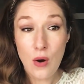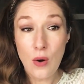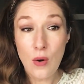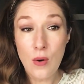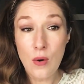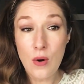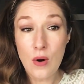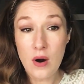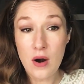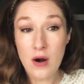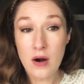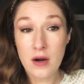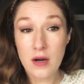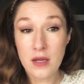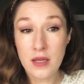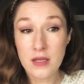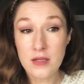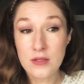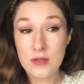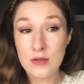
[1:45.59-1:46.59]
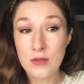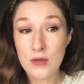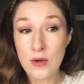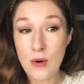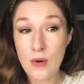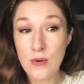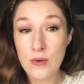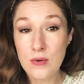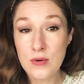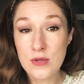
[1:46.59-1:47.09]
or it could
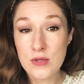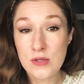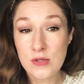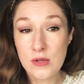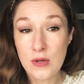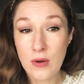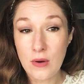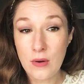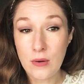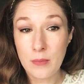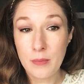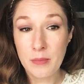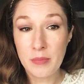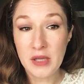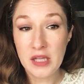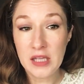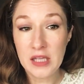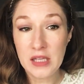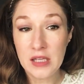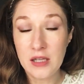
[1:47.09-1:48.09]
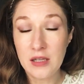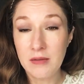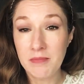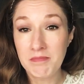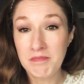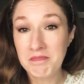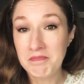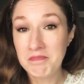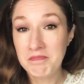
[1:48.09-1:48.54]
also be